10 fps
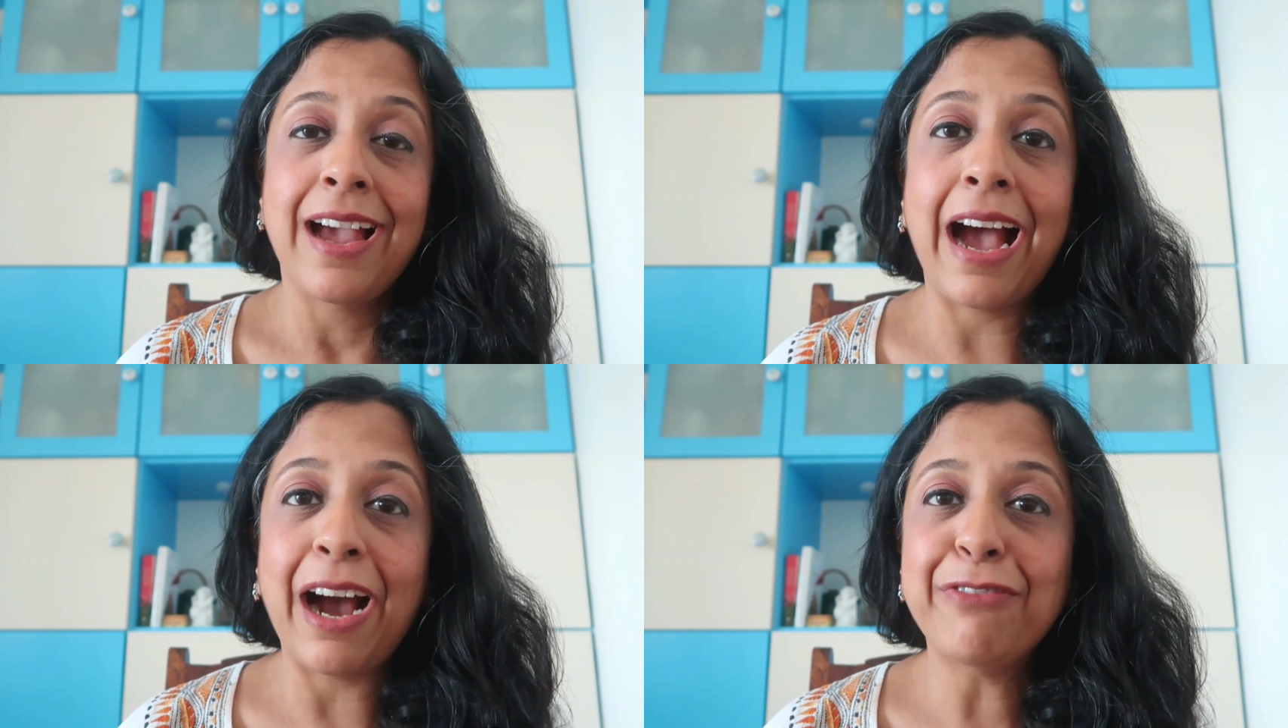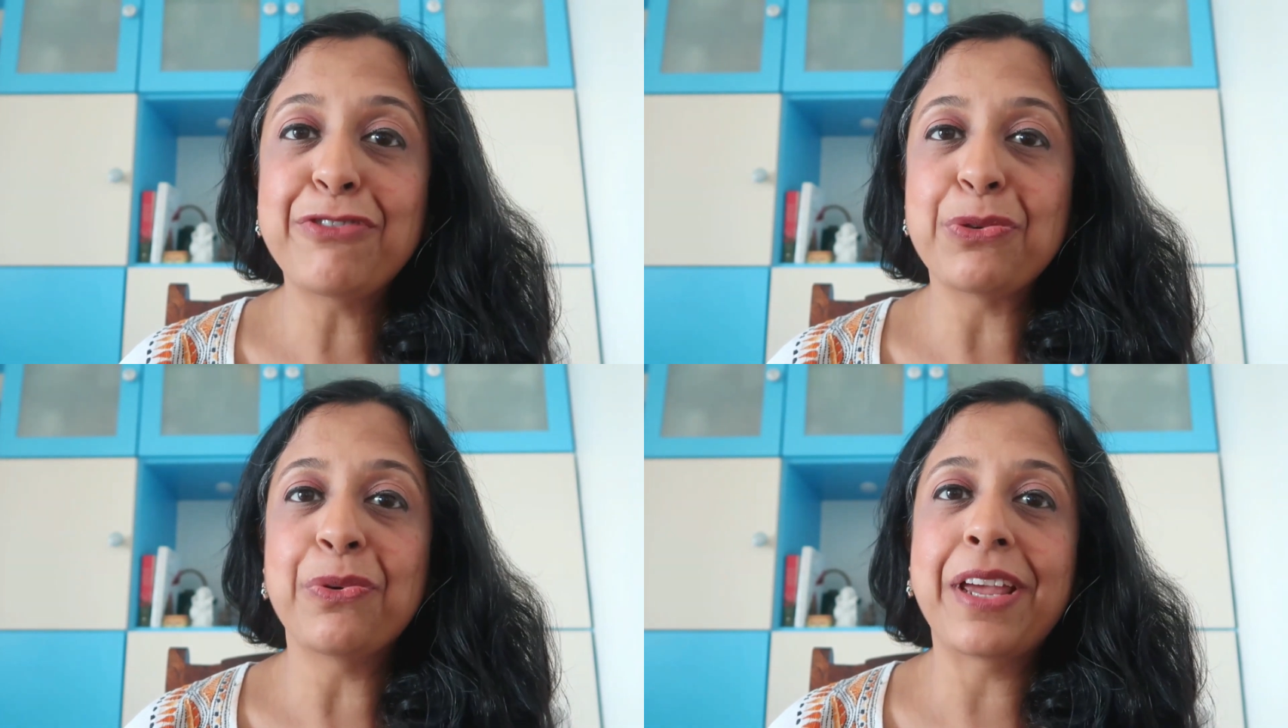have
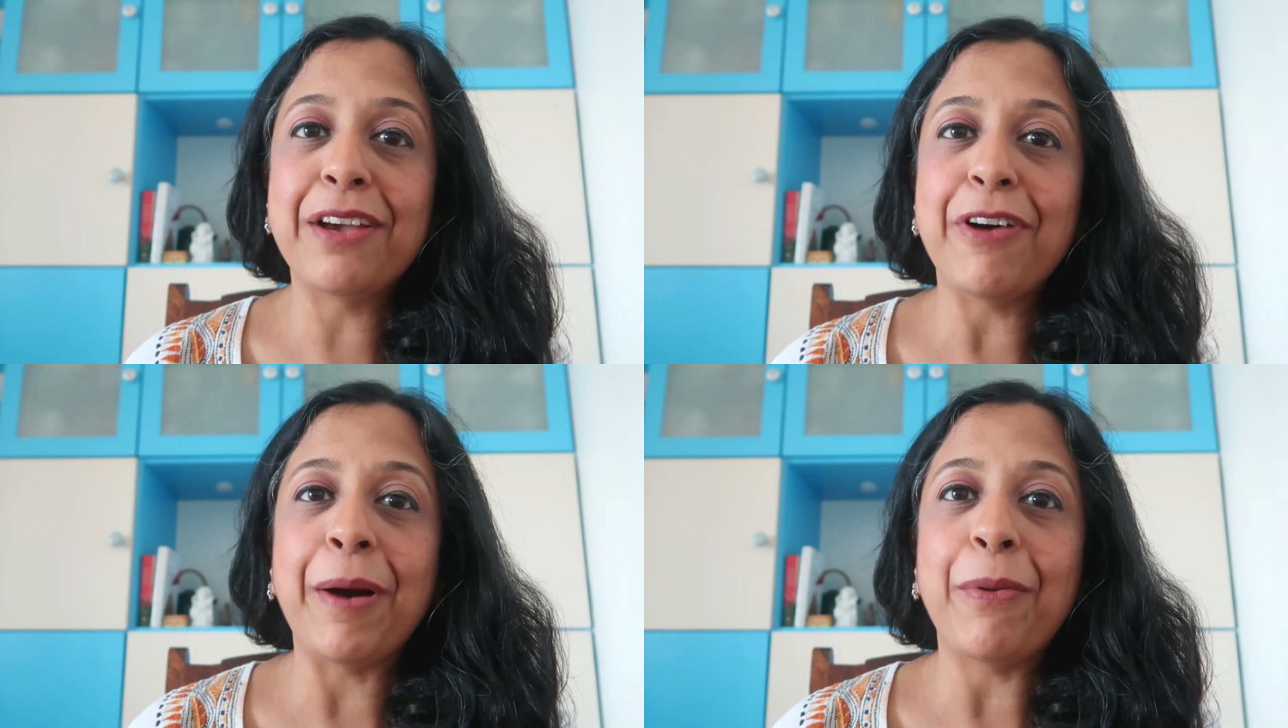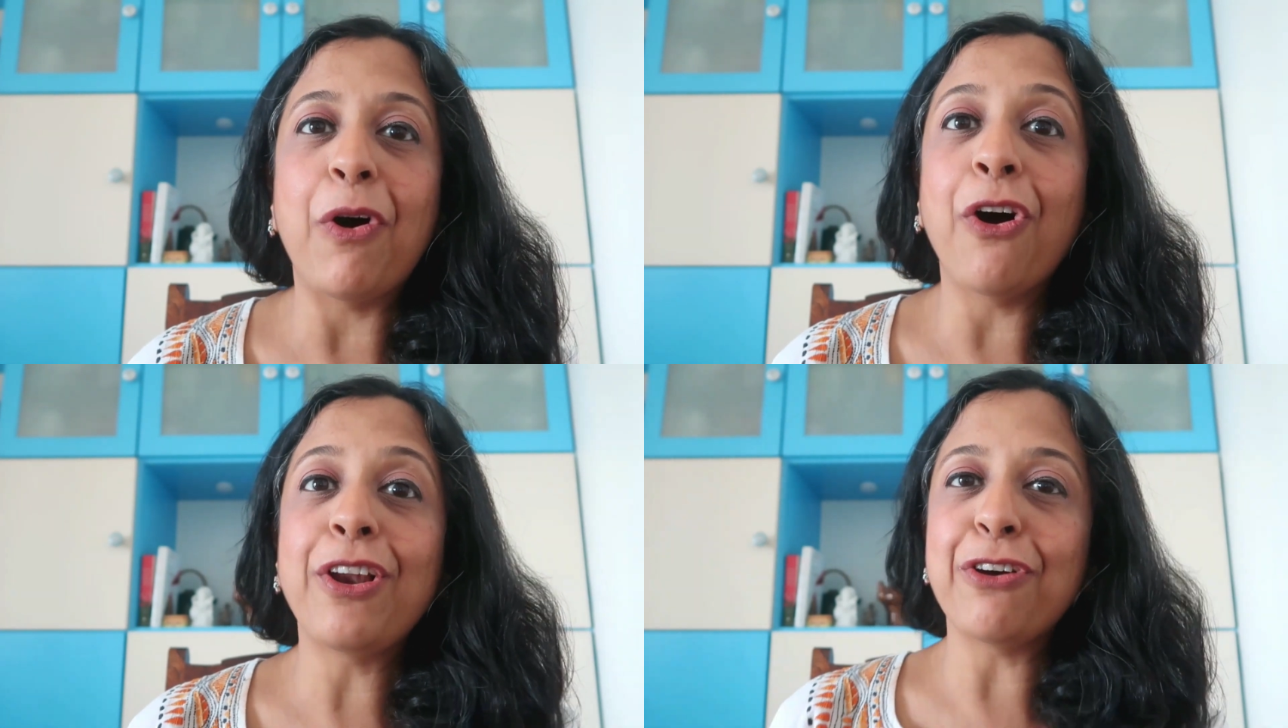to give up
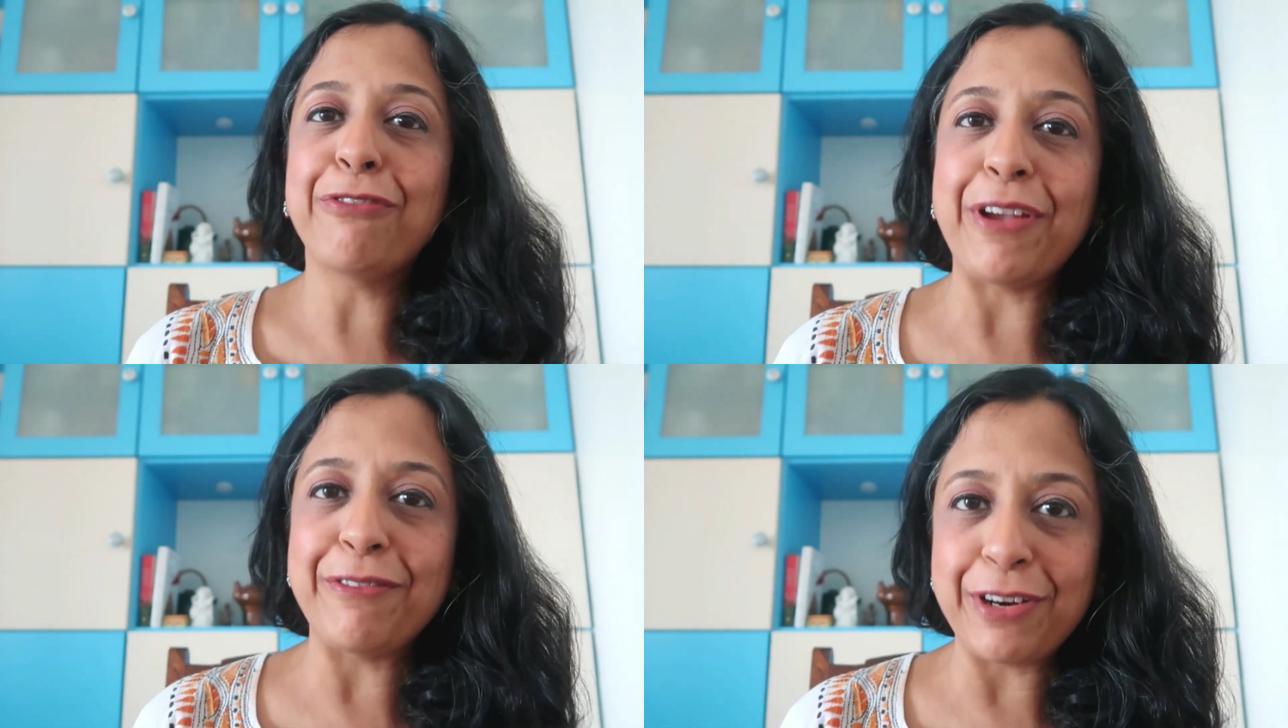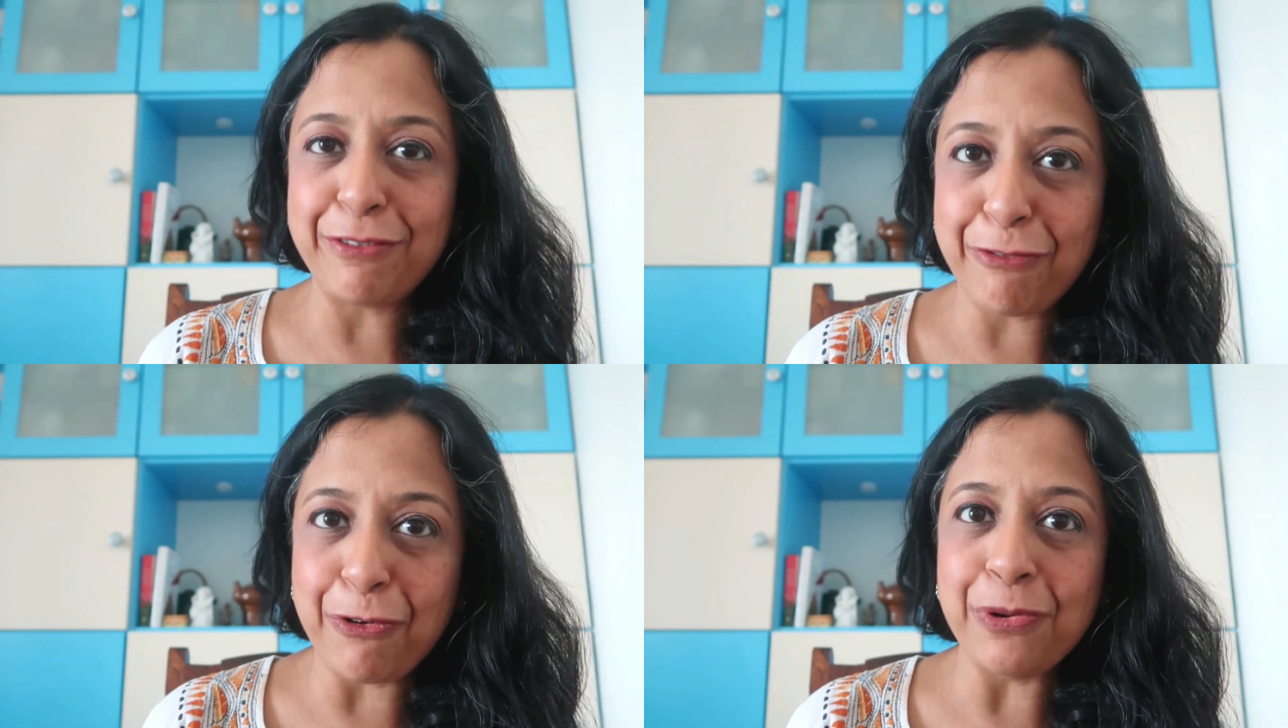all your
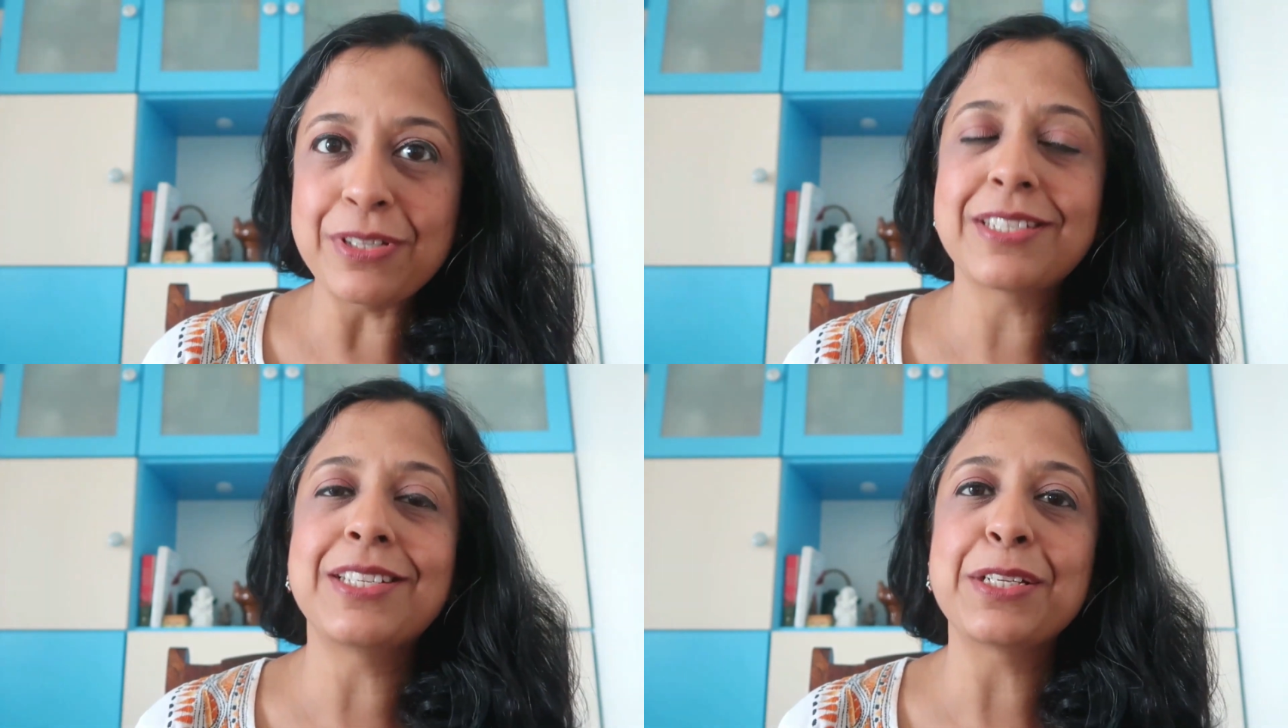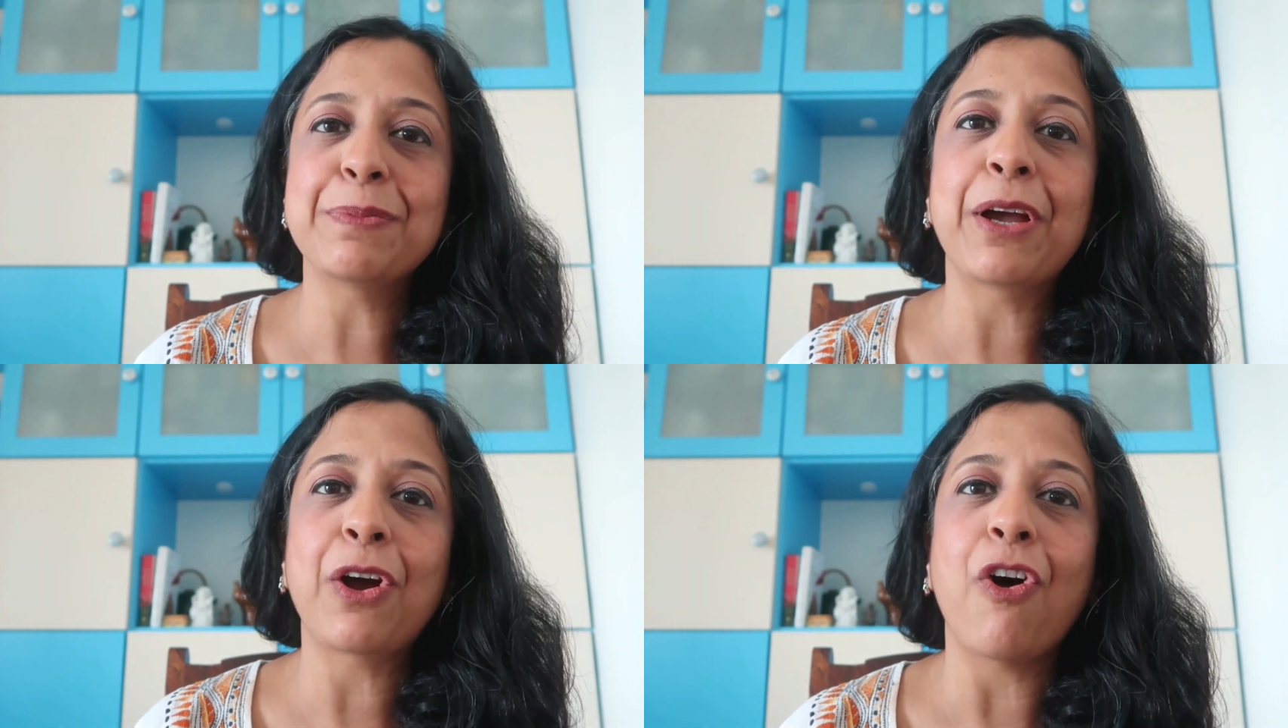favorite foods just
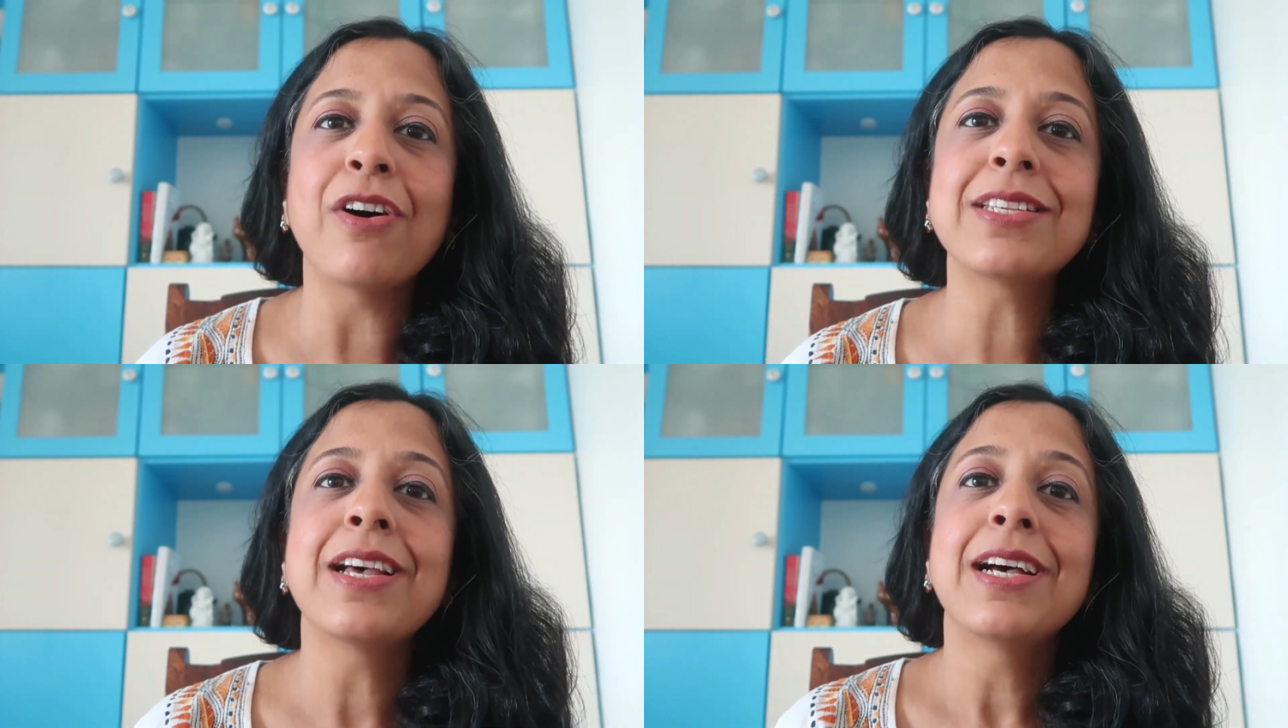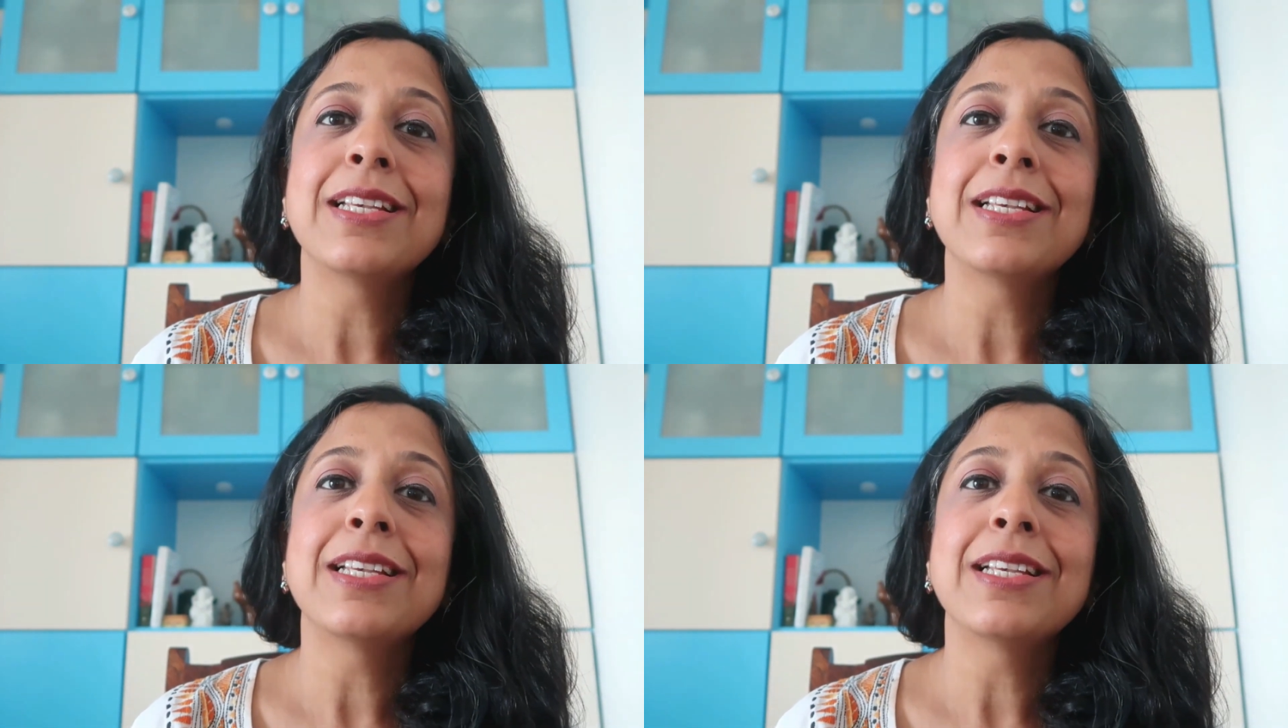because